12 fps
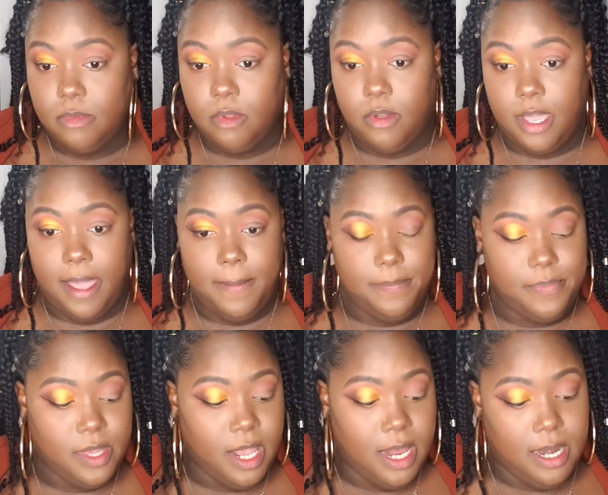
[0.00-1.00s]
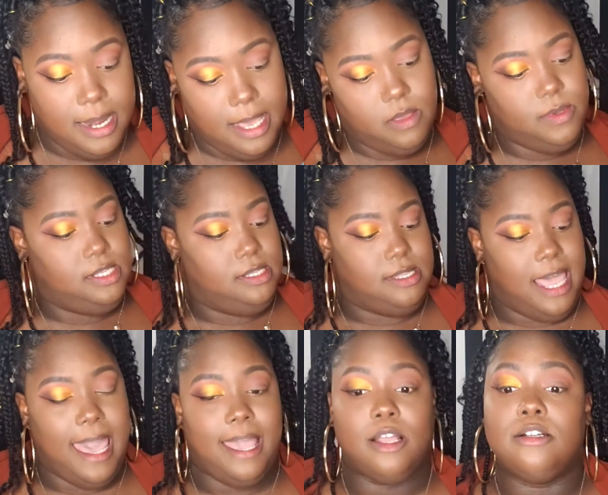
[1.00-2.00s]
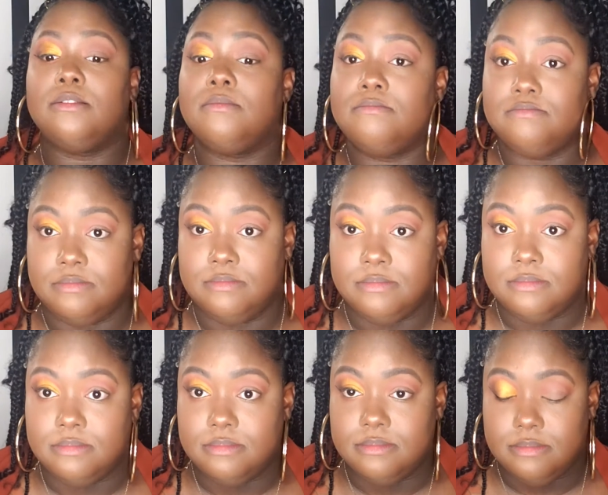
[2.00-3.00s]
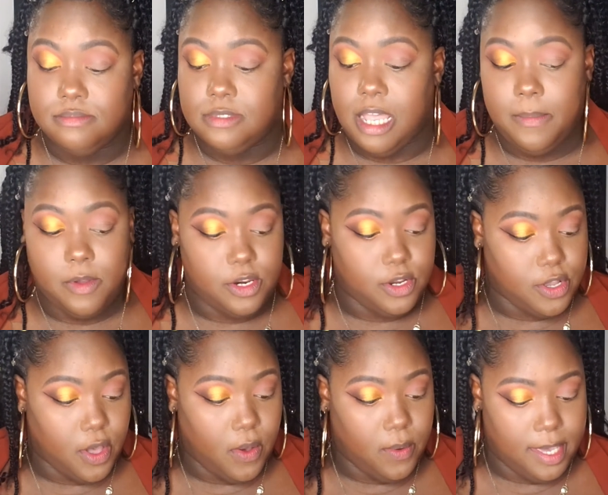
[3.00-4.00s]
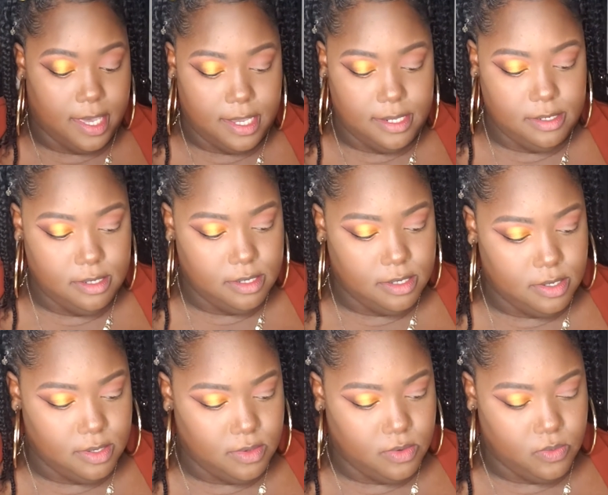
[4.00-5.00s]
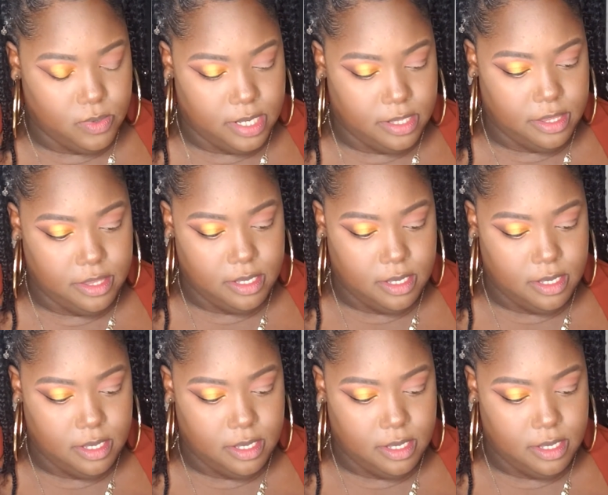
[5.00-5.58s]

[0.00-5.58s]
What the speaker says: Okay, now that we did that, I'm gonna go in with